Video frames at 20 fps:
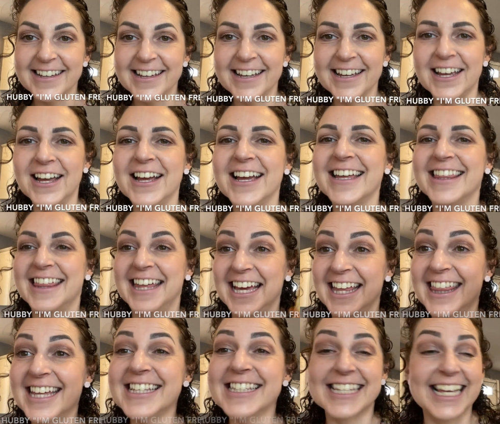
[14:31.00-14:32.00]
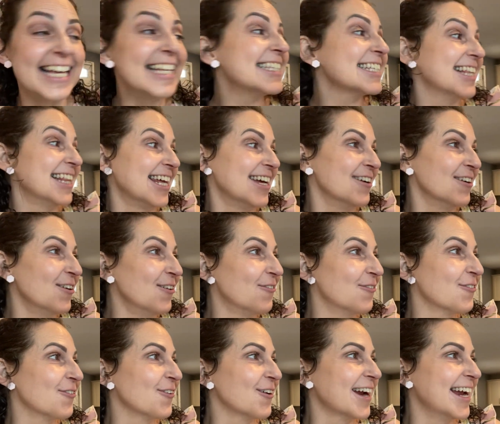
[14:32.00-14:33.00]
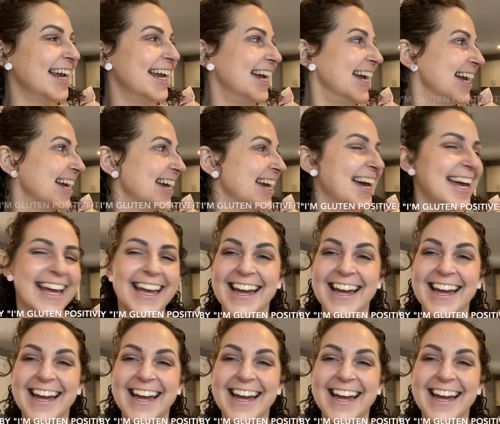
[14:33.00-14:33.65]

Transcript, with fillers: This is gluten-free.